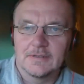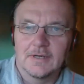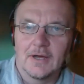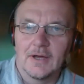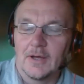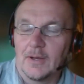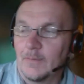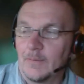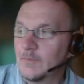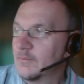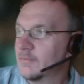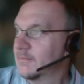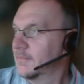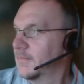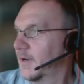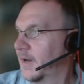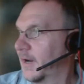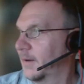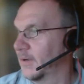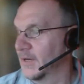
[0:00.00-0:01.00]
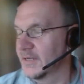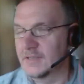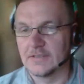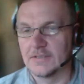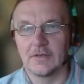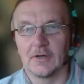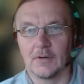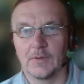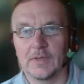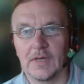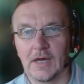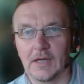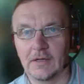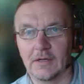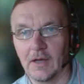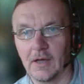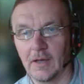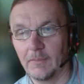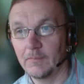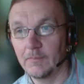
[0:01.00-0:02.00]
I might start with that.
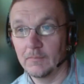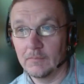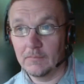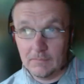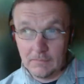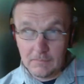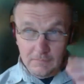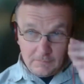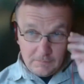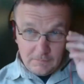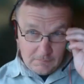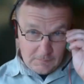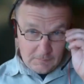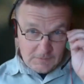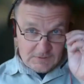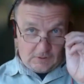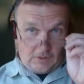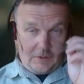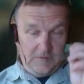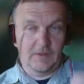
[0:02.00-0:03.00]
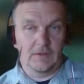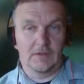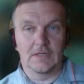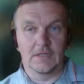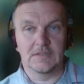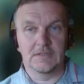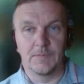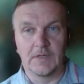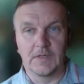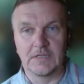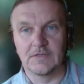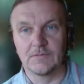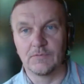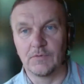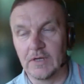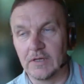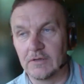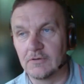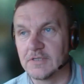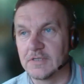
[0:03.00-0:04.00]
So I think there's been some
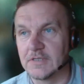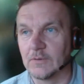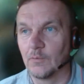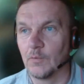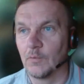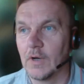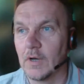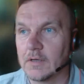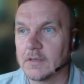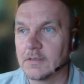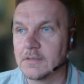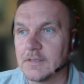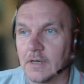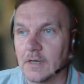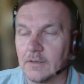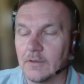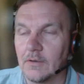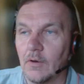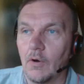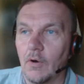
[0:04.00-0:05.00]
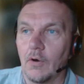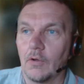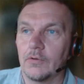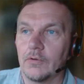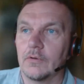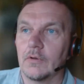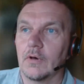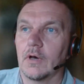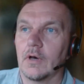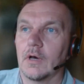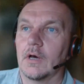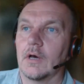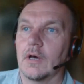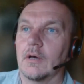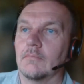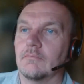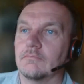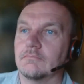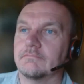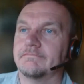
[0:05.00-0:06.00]
really interesting work done
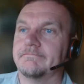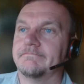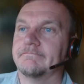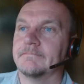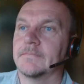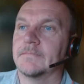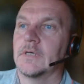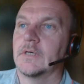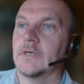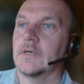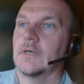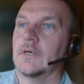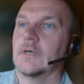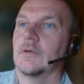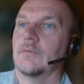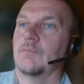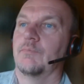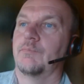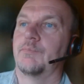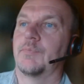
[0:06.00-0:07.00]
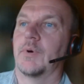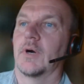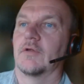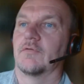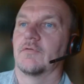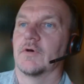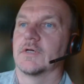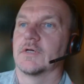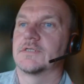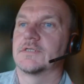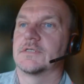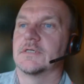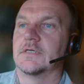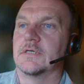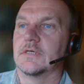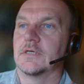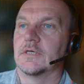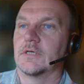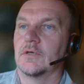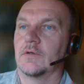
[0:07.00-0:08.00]
on
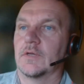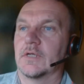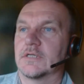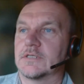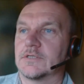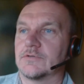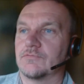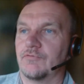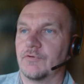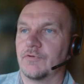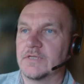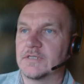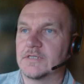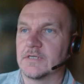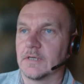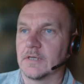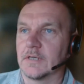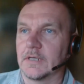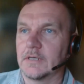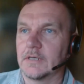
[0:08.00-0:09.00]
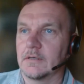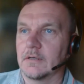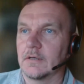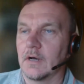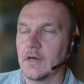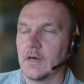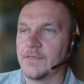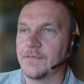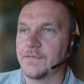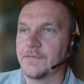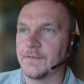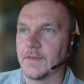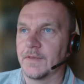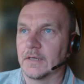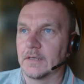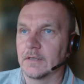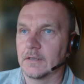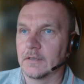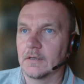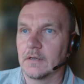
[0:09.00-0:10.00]
biodiversity units recently. I
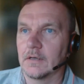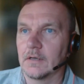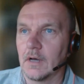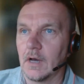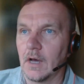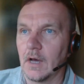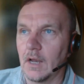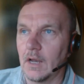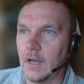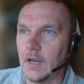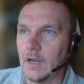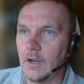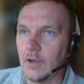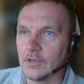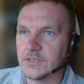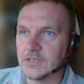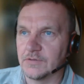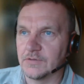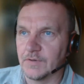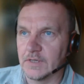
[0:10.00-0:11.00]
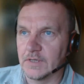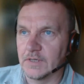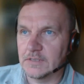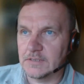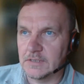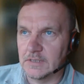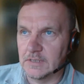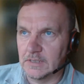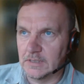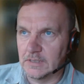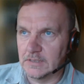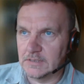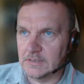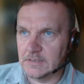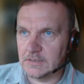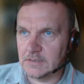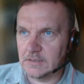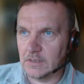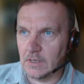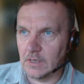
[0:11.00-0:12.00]
think a lot of it
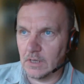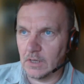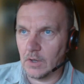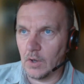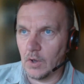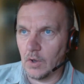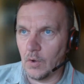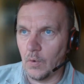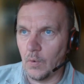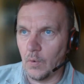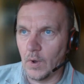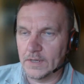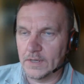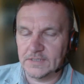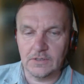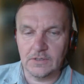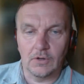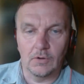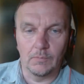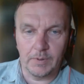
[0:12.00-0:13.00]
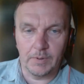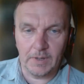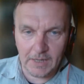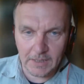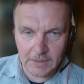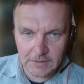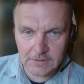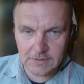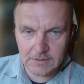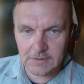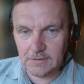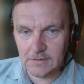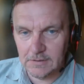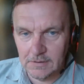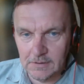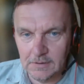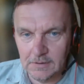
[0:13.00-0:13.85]
is quite complex.